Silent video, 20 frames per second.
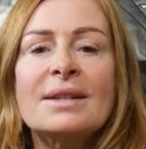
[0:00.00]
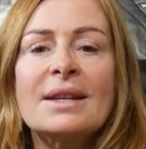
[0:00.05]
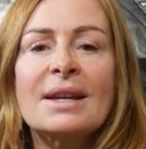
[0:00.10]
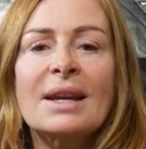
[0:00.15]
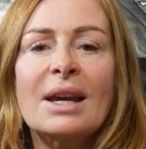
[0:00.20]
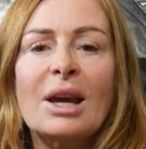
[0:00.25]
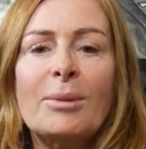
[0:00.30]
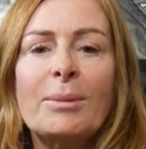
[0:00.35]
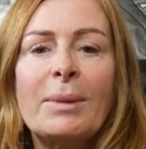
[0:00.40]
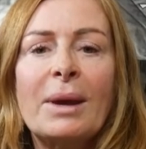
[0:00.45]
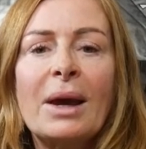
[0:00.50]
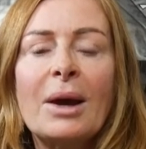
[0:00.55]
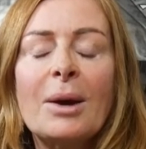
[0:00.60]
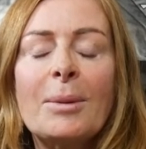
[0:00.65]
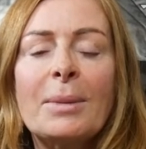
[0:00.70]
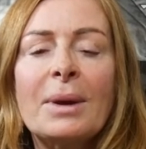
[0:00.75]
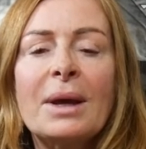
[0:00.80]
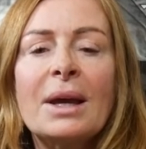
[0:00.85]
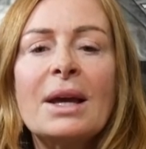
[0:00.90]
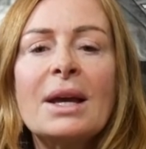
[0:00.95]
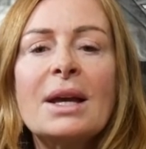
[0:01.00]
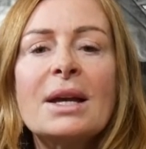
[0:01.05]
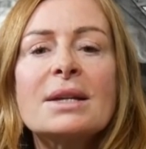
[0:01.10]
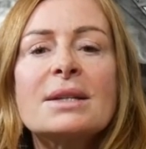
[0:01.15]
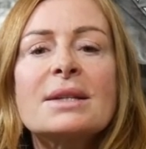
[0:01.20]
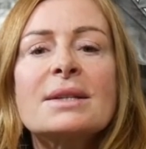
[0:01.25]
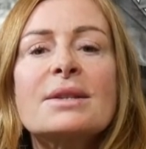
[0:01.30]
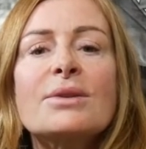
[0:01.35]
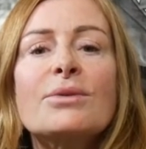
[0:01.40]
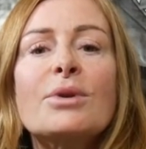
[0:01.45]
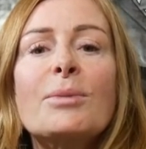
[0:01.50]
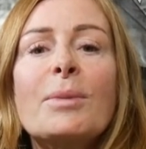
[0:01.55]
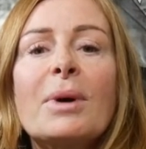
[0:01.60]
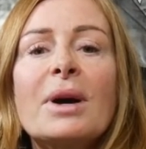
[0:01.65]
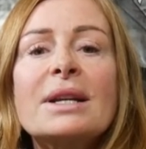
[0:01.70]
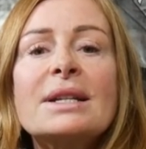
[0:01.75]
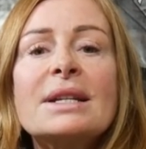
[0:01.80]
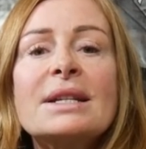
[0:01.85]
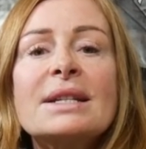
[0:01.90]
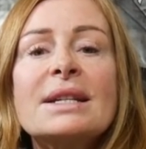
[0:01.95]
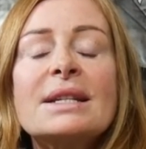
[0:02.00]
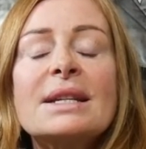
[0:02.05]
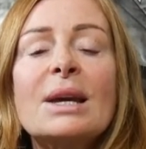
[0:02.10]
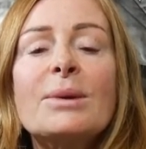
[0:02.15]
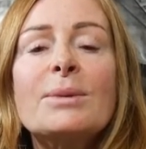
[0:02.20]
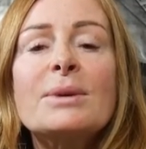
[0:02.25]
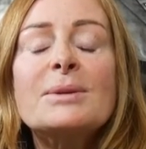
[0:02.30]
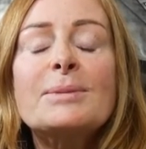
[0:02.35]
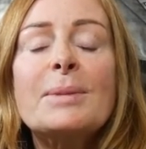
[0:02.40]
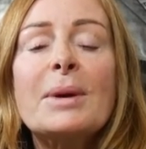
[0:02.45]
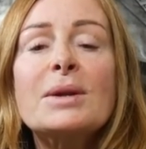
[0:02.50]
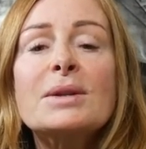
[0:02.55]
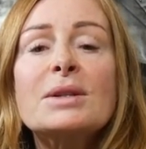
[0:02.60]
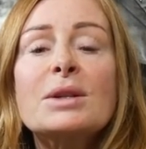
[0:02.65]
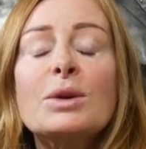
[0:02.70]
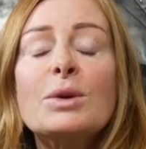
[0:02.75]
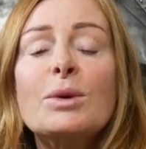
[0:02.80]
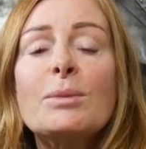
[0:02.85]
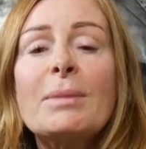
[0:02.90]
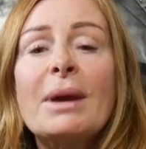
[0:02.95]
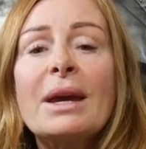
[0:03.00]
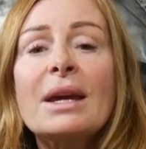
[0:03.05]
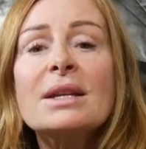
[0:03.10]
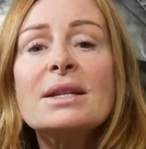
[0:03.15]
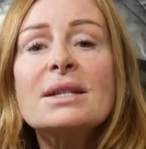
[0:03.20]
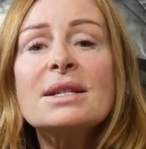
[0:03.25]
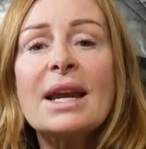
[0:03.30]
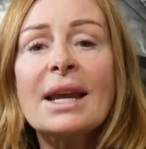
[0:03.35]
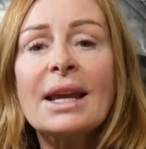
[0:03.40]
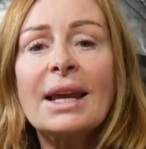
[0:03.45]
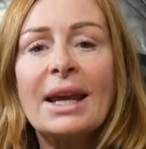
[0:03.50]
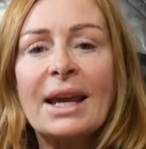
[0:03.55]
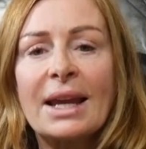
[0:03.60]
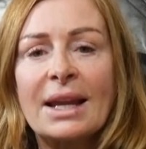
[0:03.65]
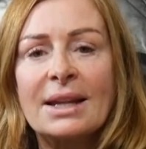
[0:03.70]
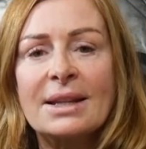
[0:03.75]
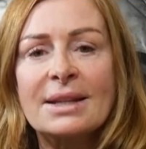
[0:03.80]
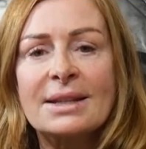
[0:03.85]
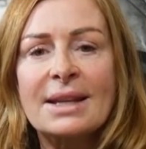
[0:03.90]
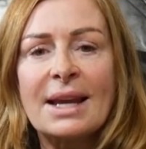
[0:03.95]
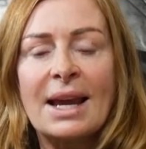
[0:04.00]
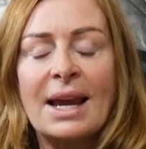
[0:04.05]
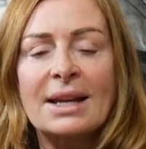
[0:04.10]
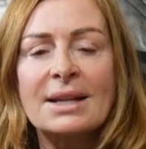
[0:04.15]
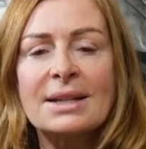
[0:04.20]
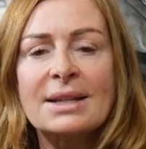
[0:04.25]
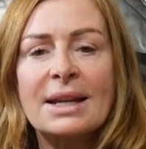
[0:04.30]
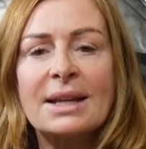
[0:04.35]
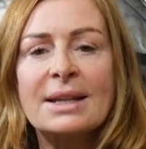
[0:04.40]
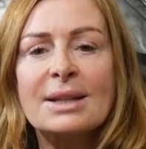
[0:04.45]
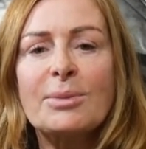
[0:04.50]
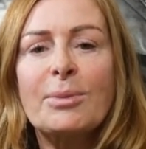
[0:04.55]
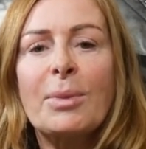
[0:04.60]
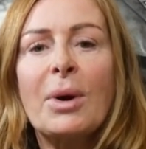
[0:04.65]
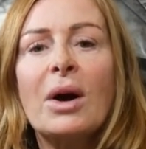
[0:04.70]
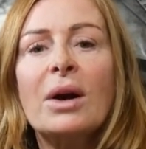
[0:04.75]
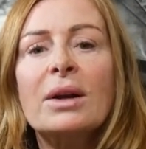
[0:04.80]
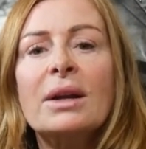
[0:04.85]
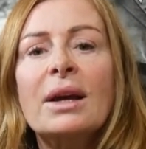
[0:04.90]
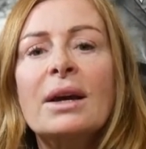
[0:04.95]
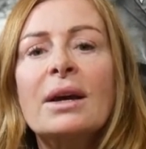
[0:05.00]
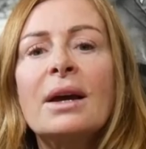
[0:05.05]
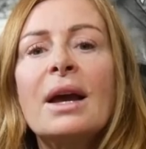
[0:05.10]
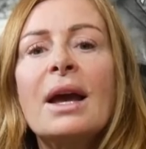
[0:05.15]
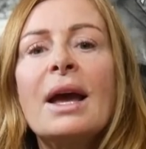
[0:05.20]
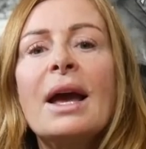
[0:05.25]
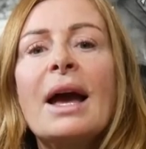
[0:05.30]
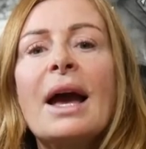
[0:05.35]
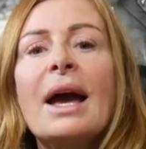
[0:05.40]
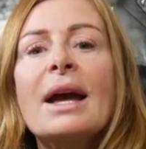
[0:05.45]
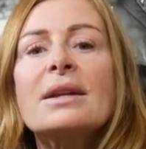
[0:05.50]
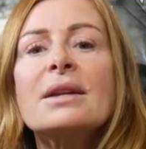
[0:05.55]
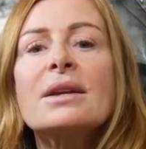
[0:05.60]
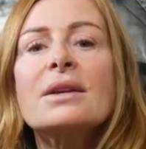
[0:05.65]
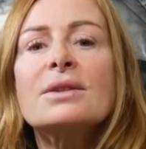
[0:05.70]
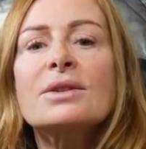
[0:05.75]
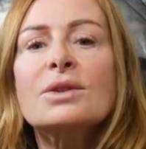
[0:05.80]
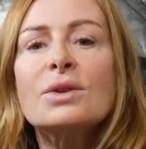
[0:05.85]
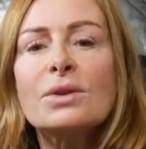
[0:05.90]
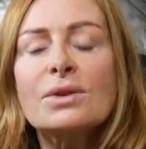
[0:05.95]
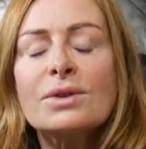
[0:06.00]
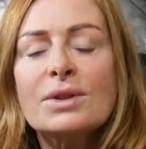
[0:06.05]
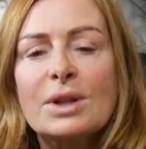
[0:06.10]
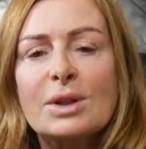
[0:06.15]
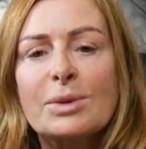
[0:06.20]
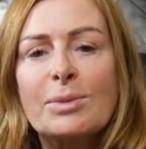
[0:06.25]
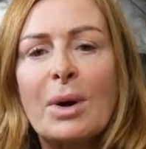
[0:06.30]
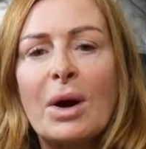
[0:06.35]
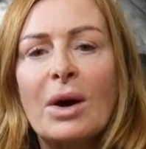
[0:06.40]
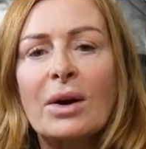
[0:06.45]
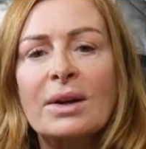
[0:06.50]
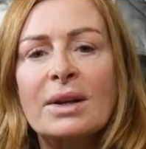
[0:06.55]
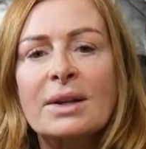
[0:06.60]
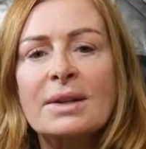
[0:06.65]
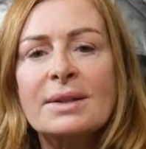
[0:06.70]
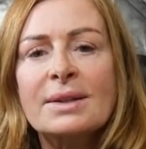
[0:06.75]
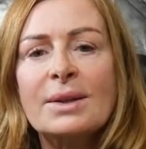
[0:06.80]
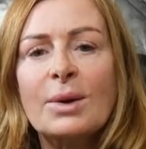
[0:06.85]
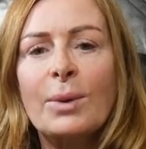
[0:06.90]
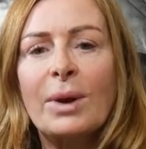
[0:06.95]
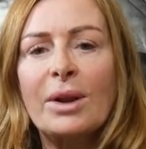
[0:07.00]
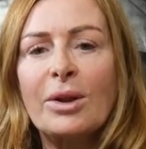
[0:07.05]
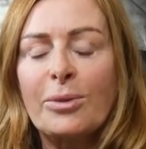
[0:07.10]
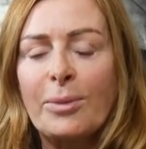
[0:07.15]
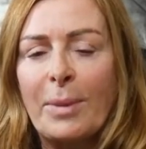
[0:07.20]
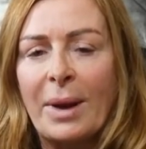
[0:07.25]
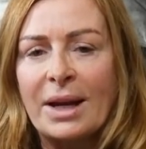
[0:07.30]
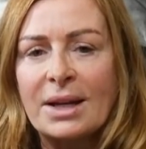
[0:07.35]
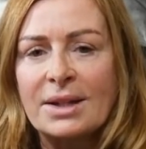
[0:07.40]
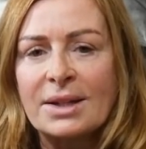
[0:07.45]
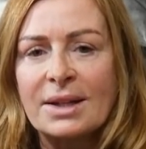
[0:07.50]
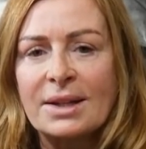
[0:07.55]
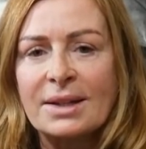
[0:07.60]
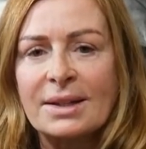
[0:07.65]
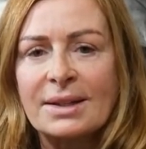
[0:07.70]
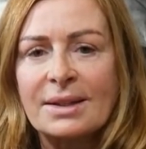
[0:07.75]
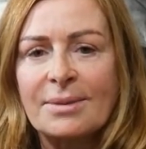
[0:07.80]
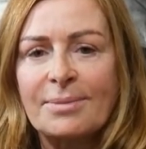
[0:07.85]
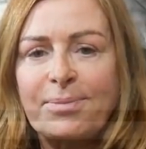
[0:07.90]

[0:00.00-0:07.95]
that are coming up. Just a reminder, today we spoke to Megan Jenkins, and she is a partner at Saltus Partners Wealth Managers.